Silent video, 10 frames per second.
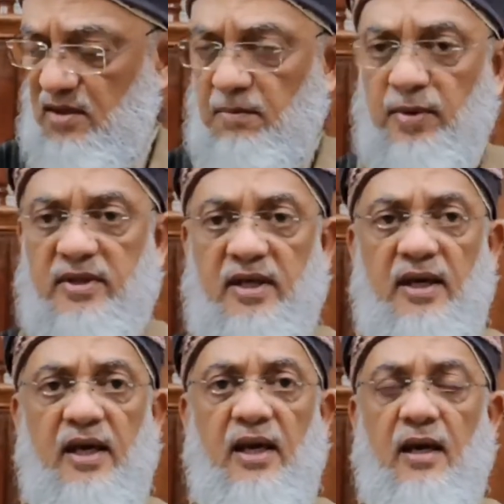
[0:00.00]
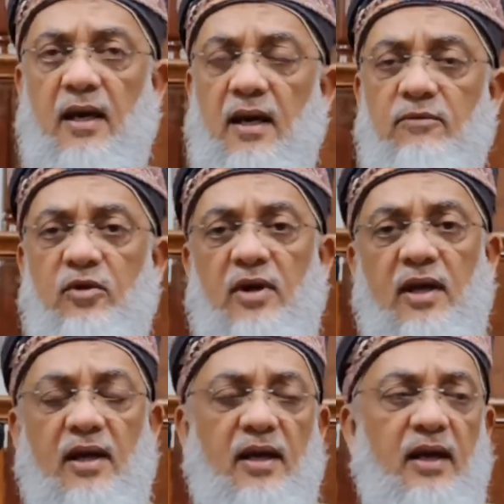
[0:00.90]
simple thing.
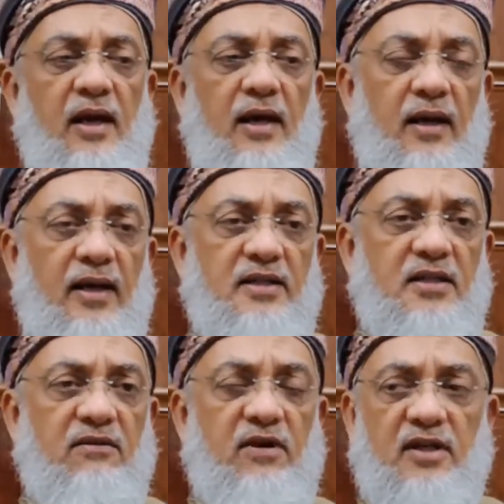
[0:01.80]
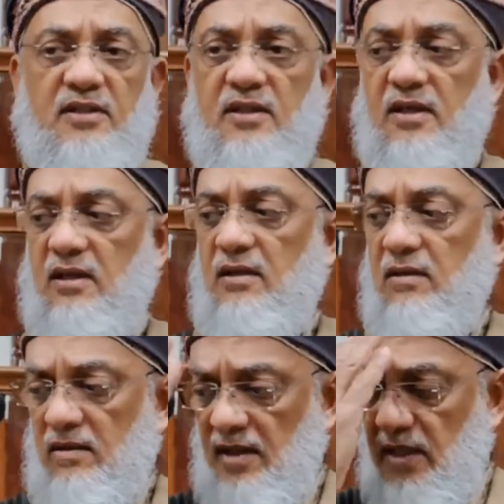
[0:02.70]
Alhamdulillah, Allah has given us
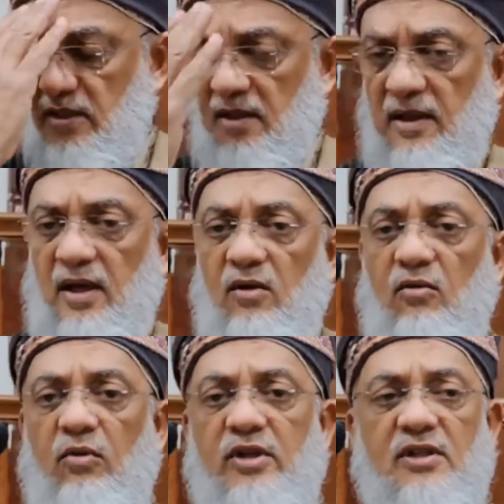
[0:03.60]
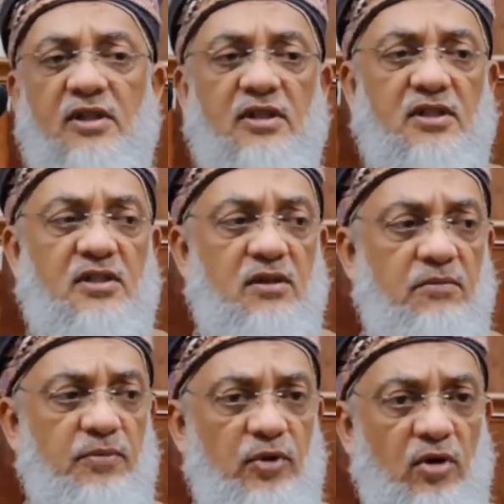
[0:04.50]
a religion which is
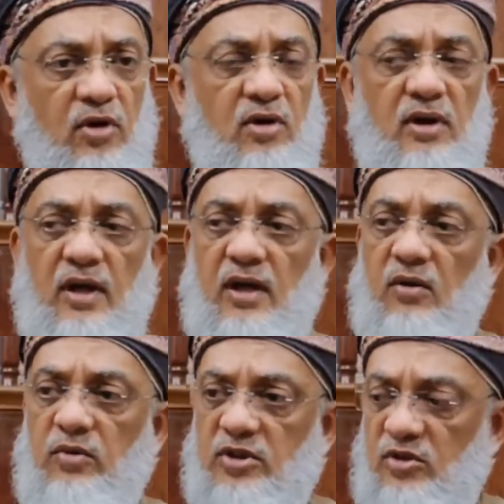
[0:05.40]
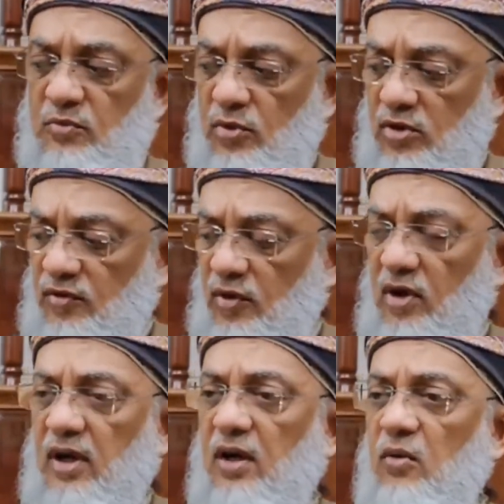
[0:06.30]
pure, which is
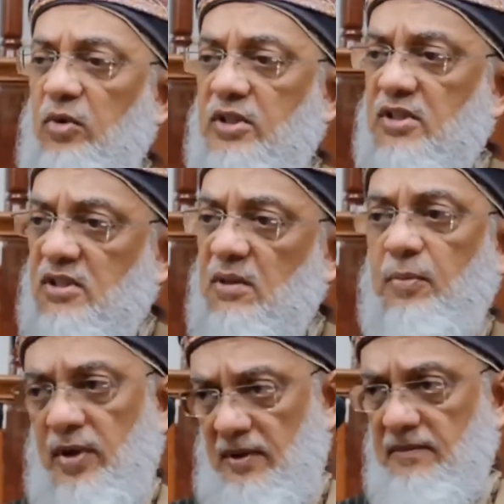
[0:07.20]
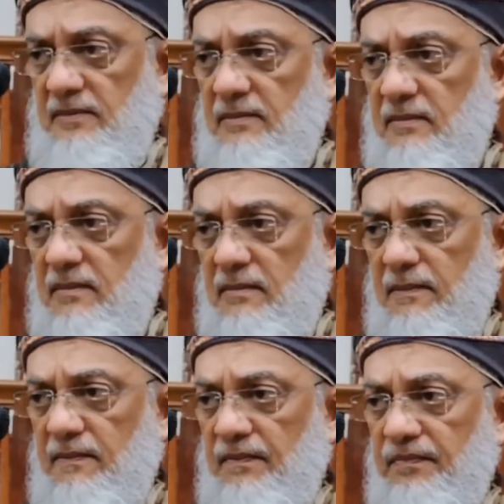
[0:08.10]
beautiful, which is simple.
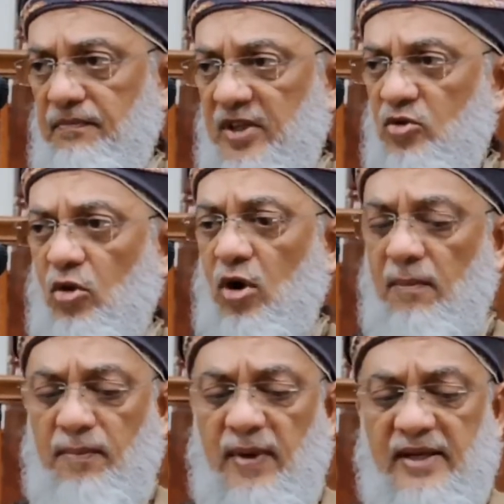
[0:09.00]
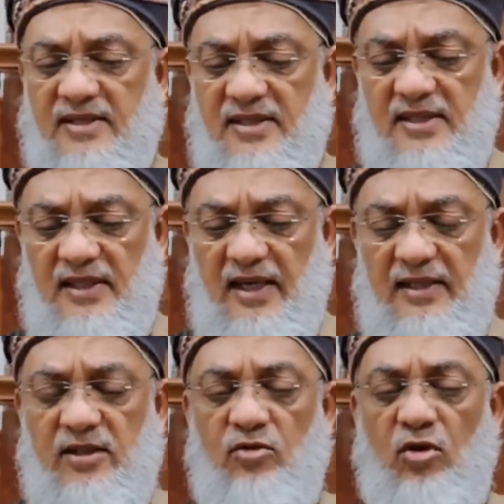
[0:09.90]
There's no complexity
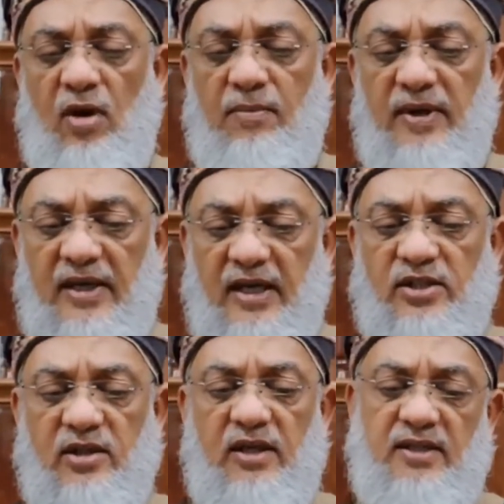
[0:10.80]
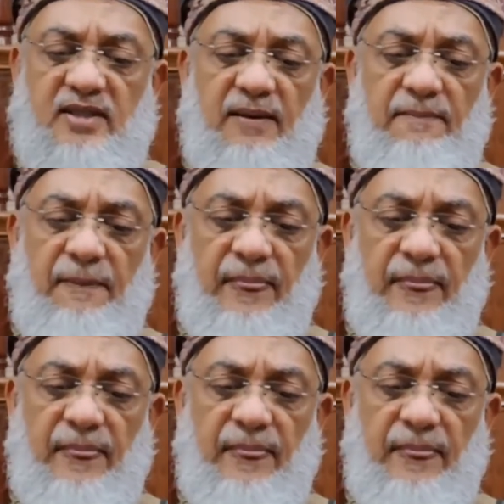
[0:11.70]
and there's no complication in Islam.